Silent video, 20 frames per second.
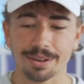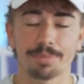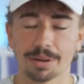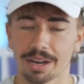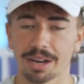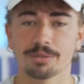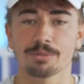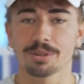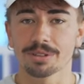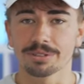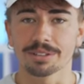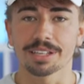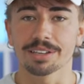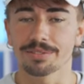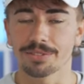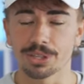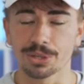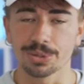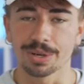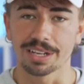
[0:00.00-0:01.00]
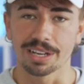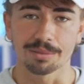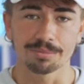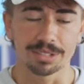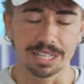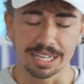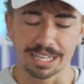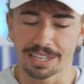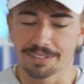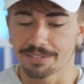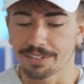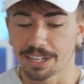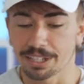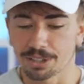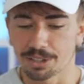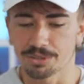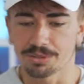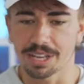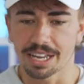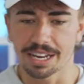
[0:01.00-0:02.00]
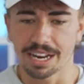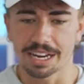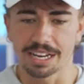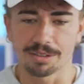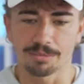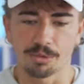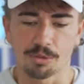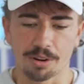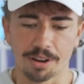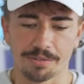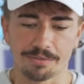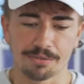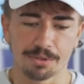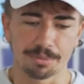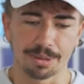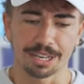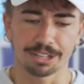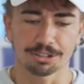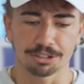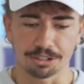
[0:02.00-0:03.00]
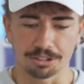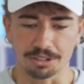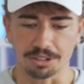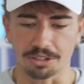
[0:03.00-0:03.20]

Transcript: but I will give you an update if I do get any more information.